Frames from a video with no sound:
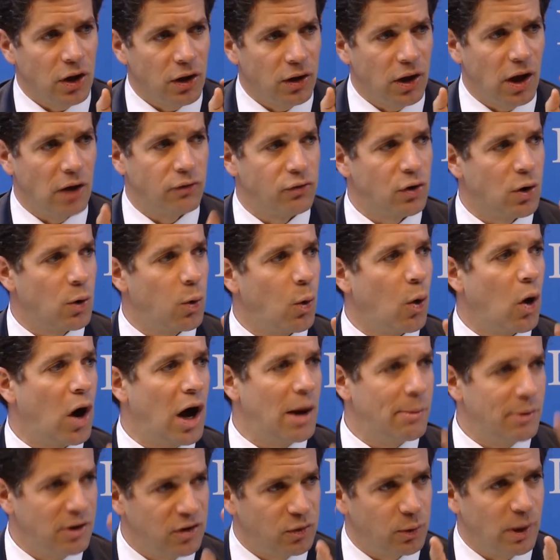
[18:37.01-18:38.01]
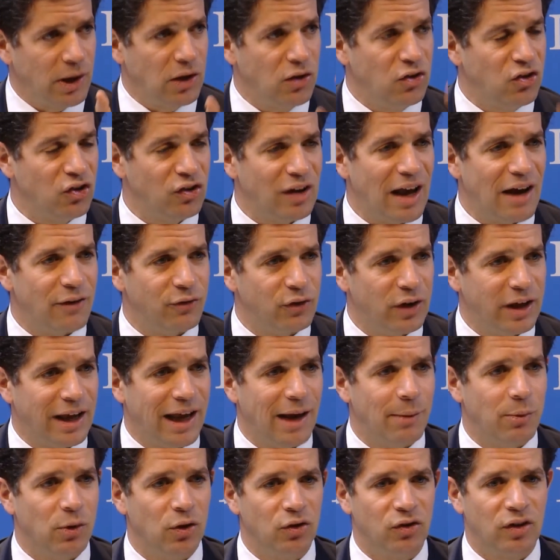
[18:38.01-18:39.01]
requirements where you just have to
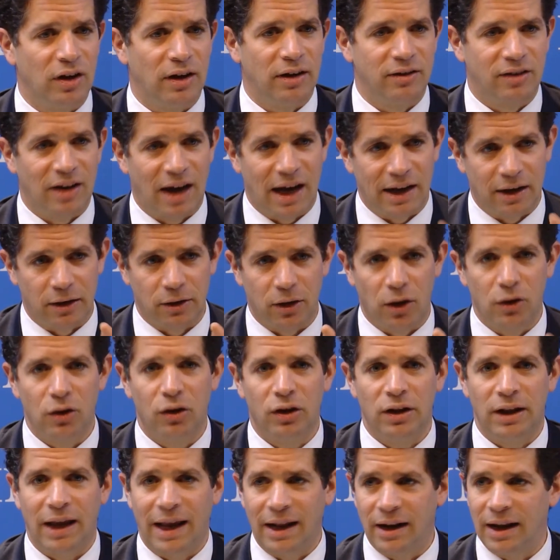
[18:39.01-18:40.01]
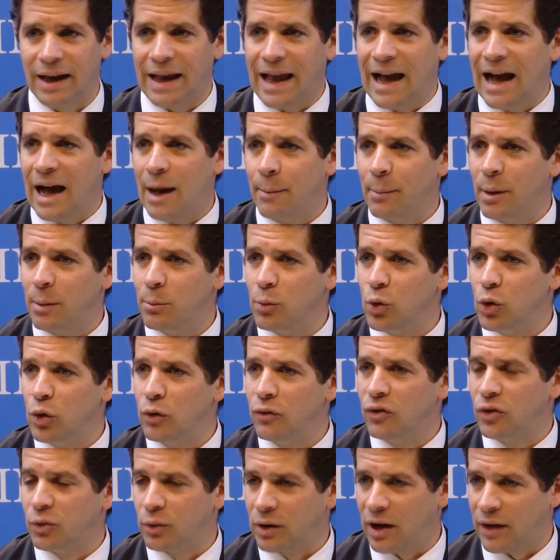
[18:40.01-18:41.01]
keep your data locally and it can't be
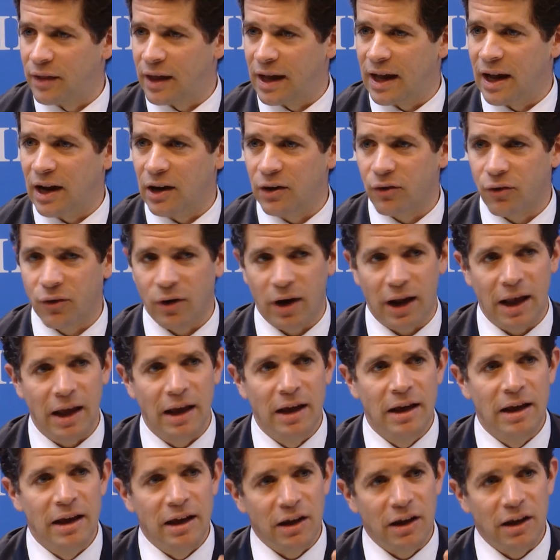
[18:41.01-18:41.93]
moved to another country.